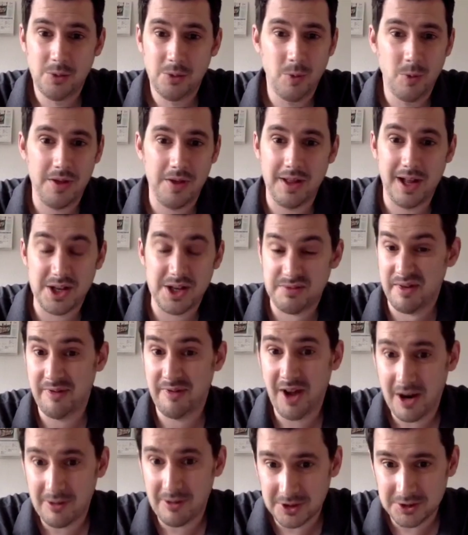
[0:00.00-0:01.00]
whether that's
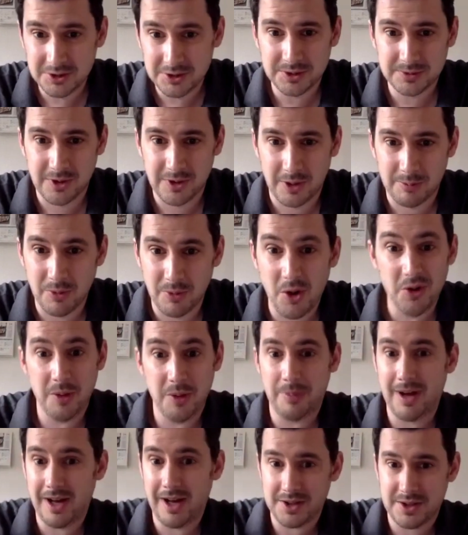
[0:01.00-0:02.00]
referrals from other
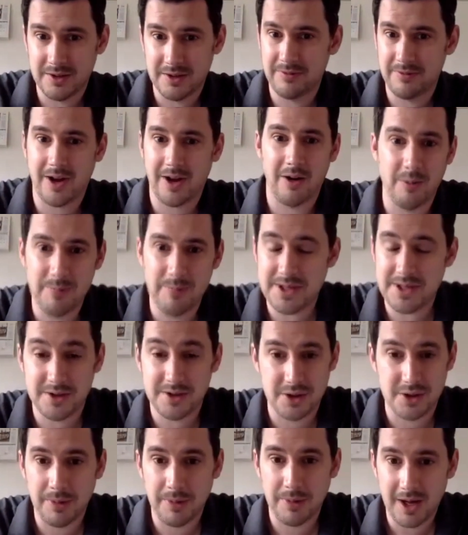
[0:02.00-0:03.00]
parts of our
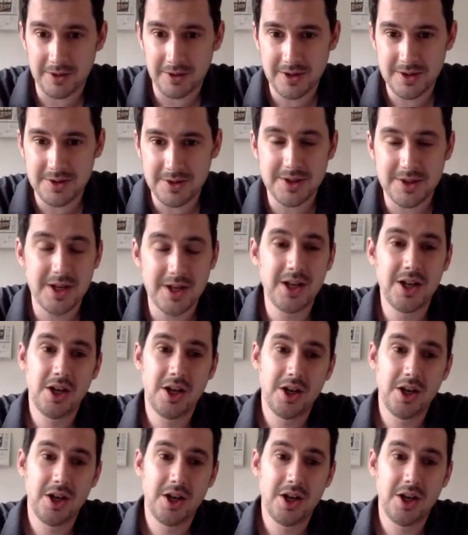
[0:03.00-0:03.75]
business or partners,